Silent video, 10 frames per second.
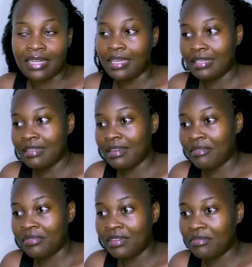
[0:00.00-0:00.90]

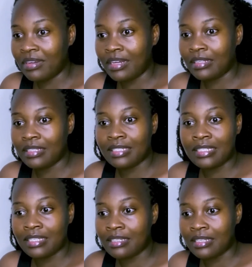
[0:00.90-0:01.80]
I've never
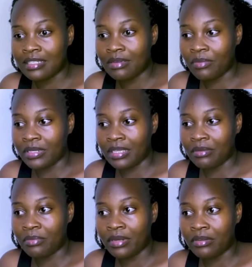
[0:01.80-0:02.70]
dated someone
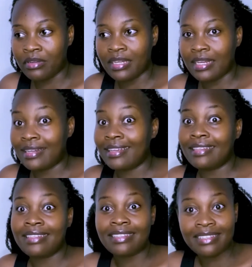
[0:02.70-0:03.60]
like Brandon, and I
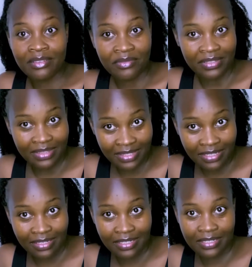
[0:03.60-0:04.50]
didn't even
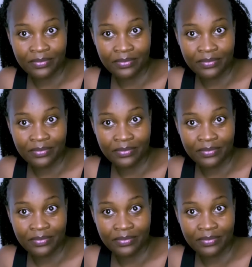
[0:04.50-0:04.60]
think